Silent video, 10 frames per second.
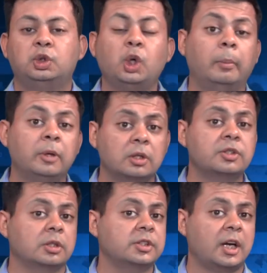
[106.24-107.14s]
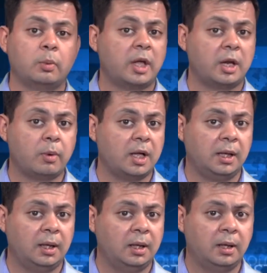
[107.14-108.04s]
Domino's does that very
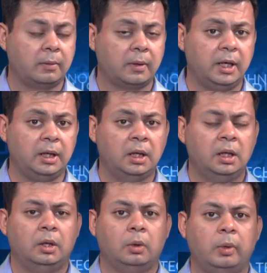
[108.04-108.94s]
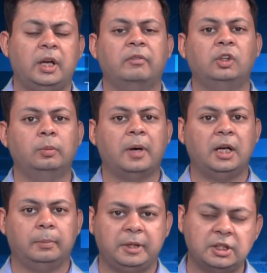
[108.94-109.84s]
well, right? Whenever you
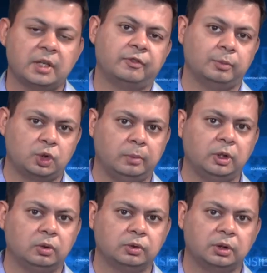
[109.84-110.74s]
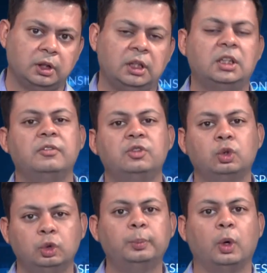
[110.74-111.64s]
buy a pizza from Domino's, it gives you
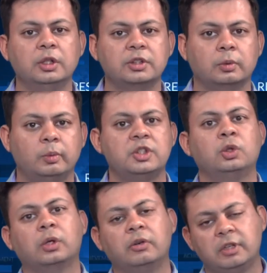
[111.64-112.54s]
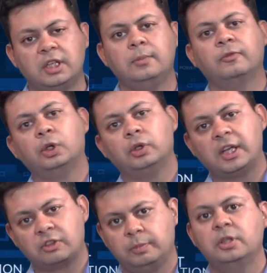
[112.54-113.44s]
coupons which you can redeem for your
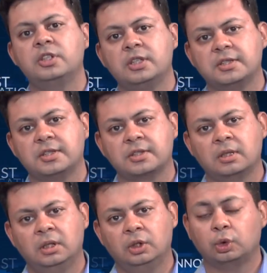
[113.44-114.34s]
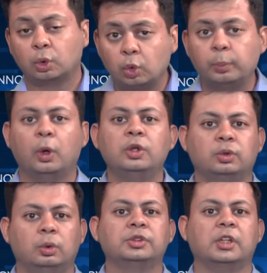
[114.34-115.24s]
next purchases. So coupons
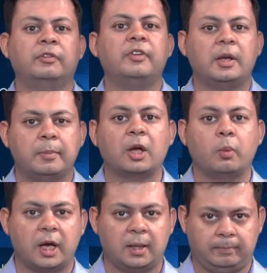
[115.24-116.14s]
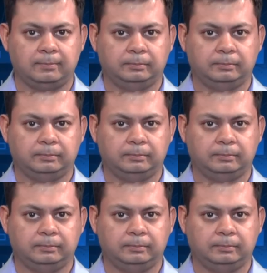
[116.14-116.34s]
goes a very big way.